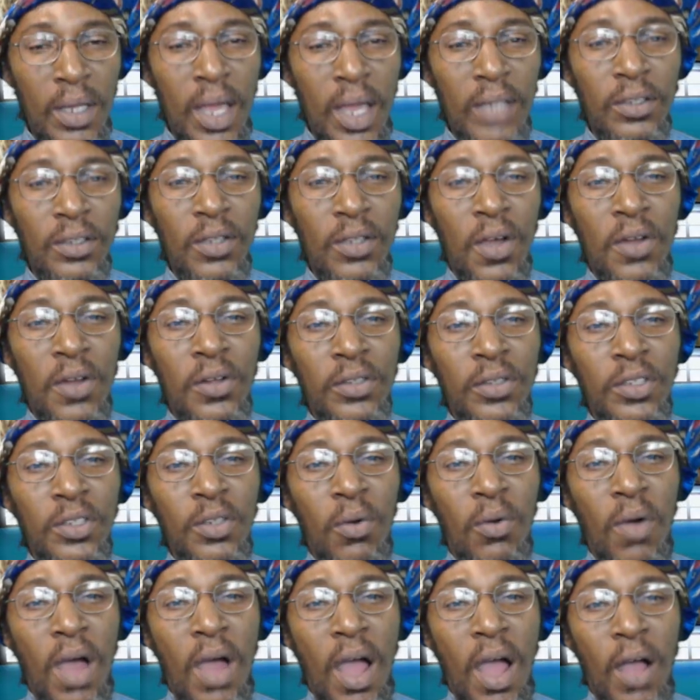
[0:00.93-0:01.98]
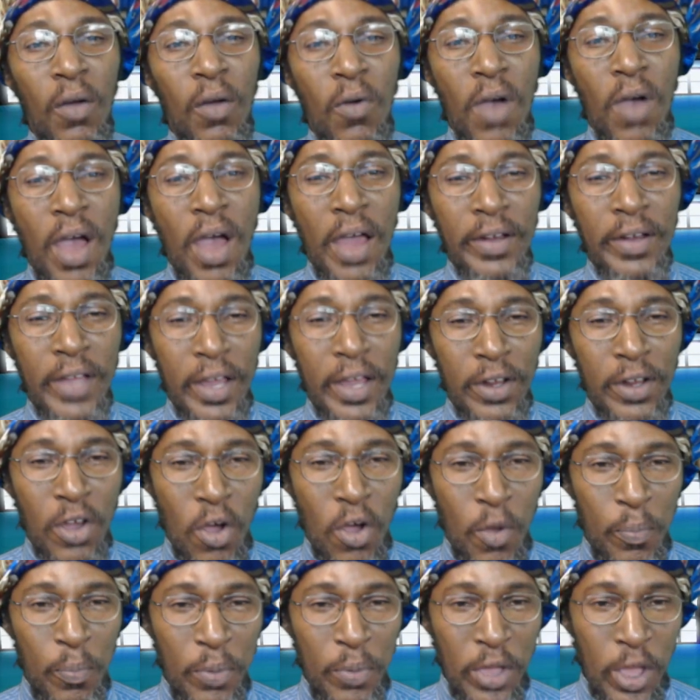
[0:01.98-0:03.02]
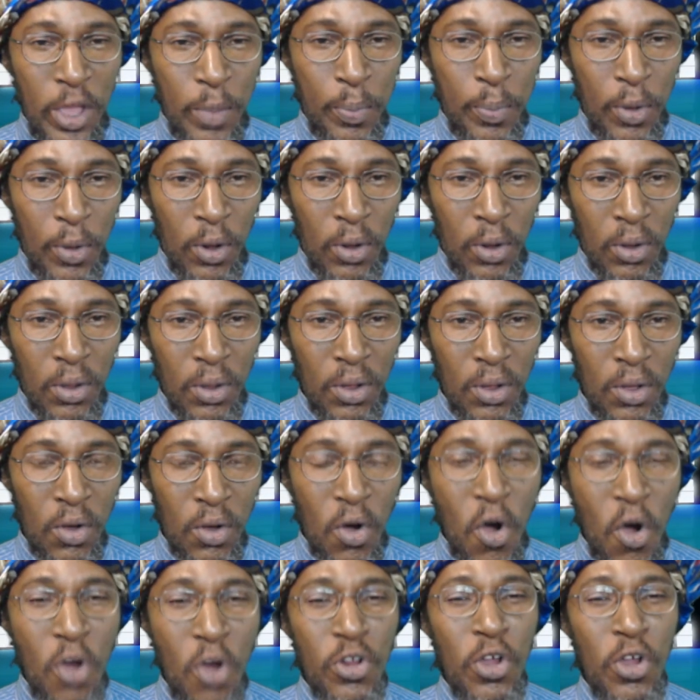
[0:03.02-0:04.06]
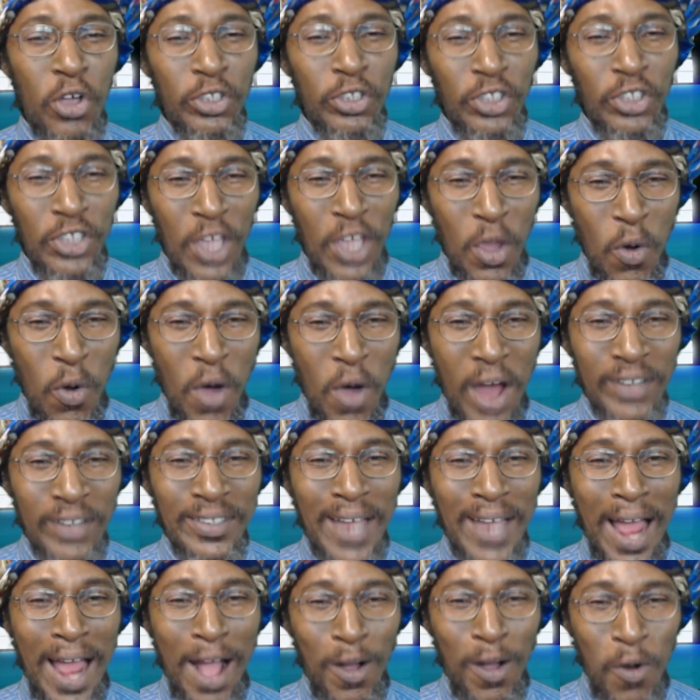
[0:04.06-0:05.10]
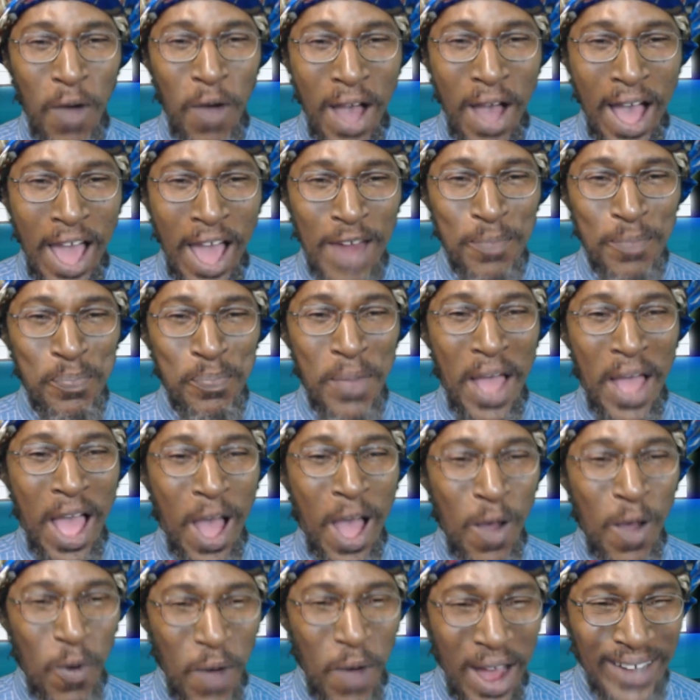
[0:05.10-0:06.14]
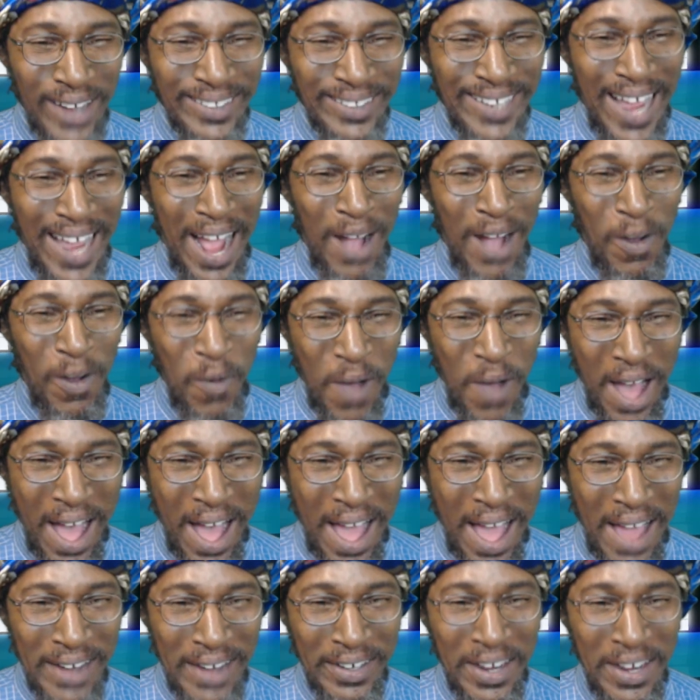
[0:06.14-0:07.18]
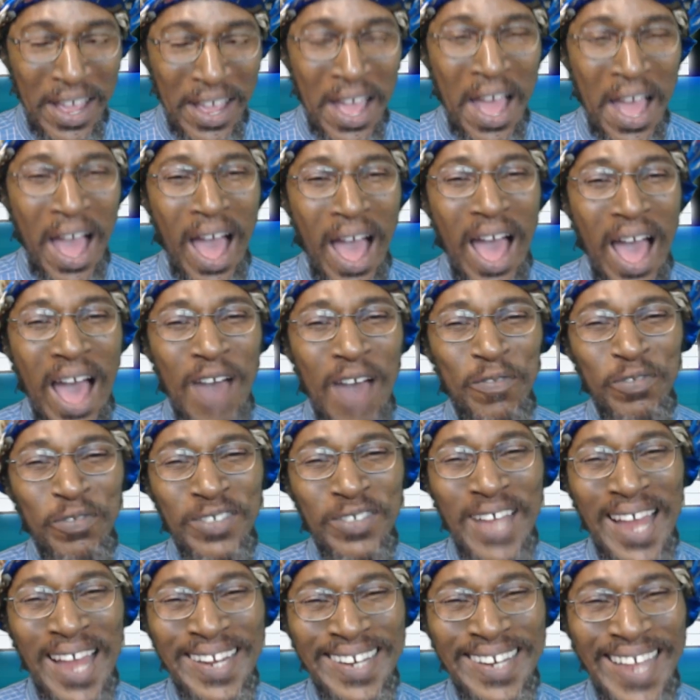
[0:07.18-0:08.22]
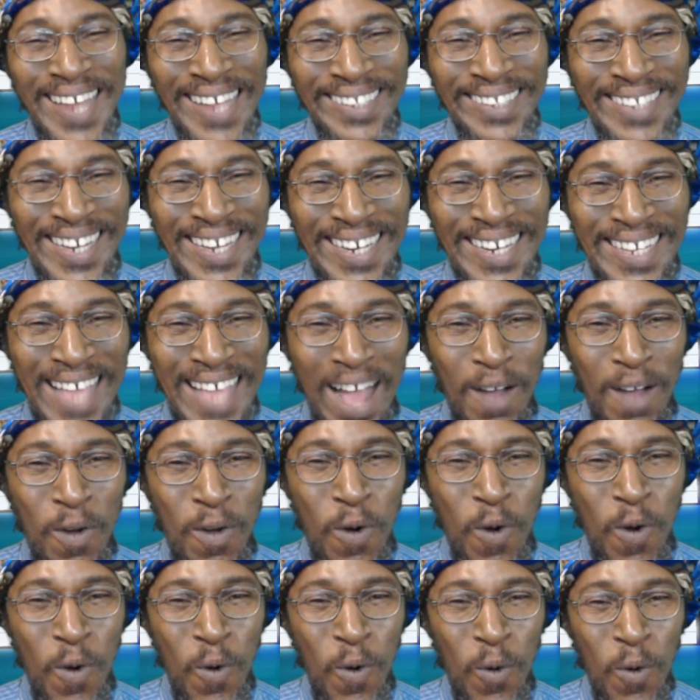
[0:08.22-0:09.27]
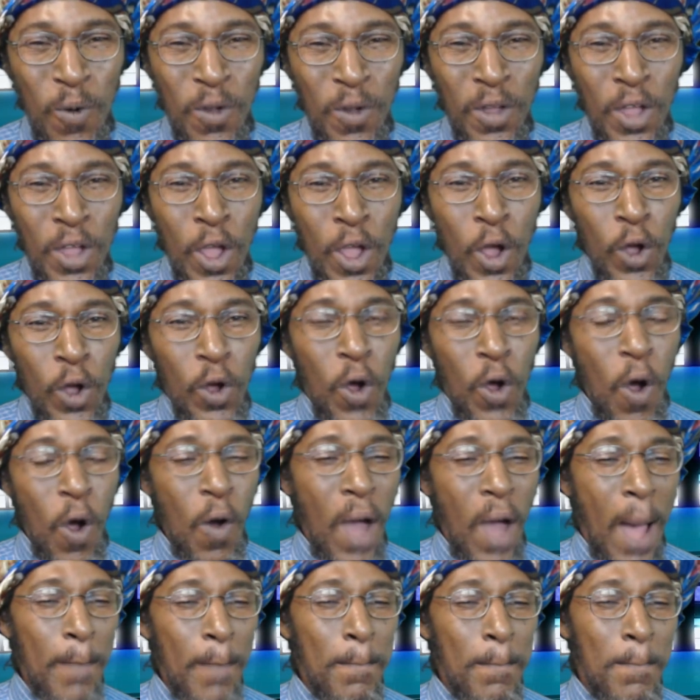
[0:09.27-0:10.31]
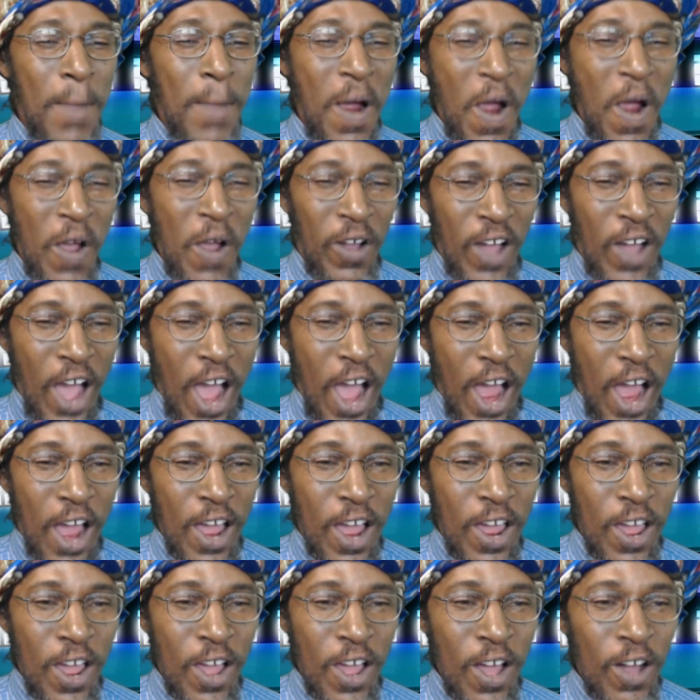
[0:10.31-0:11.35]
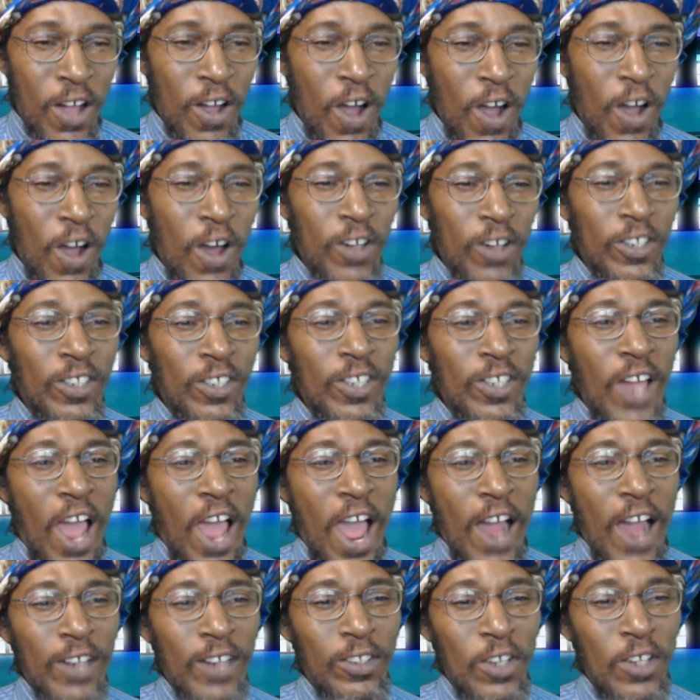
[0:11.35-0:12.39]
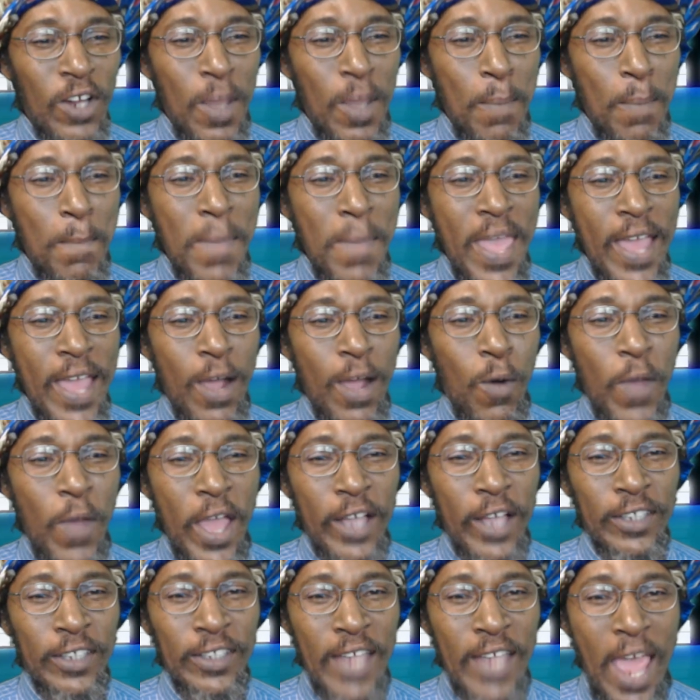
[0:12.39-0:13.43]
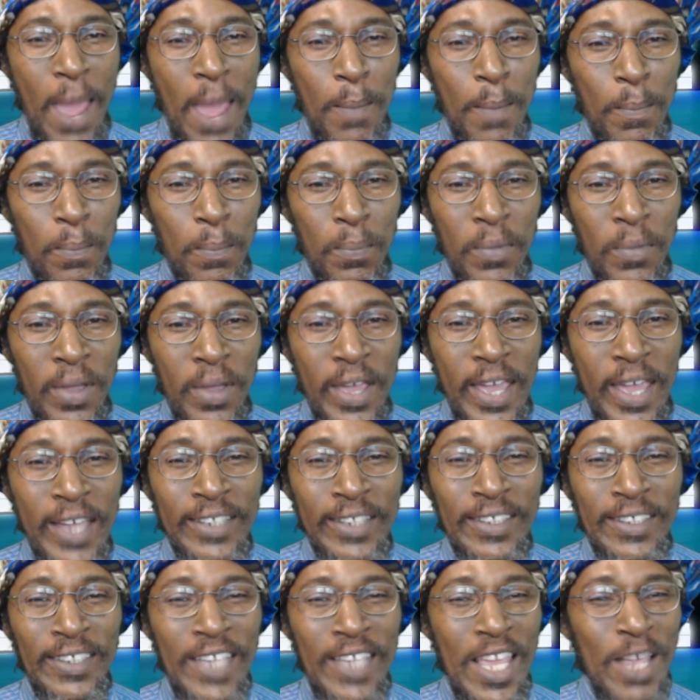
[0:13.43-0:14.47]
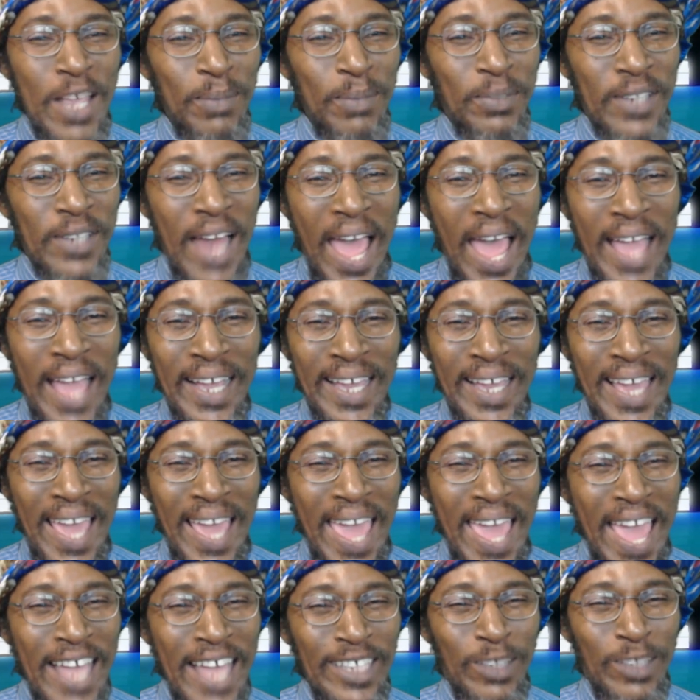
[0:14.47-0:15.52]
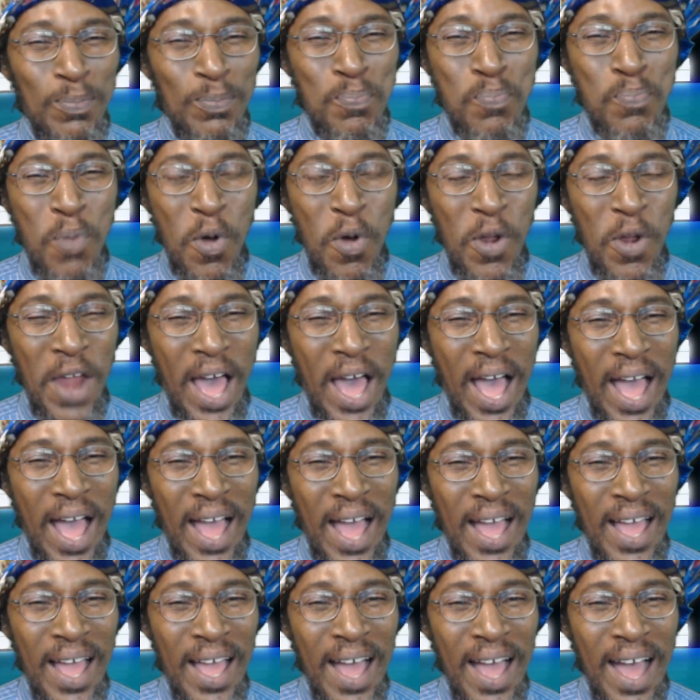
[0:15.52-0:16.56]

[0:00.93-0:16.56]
Yes, I don't see what go on, you know, people. I don't see what I go on, pan, what I go on. After Netanyahu, go America. Go talk to the bigwigs, them. It seems like Hezbollah